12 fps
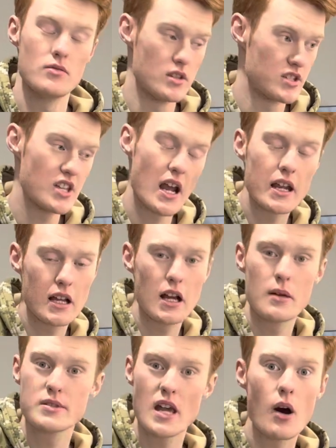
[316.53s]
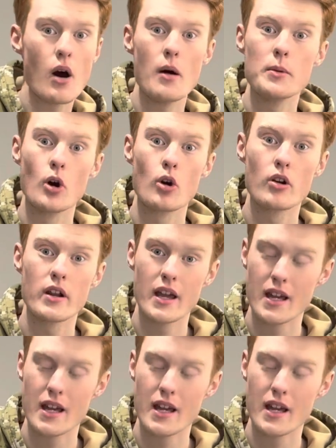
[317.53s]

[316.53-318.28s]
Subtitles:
The second it comes out, I'll be ordering it,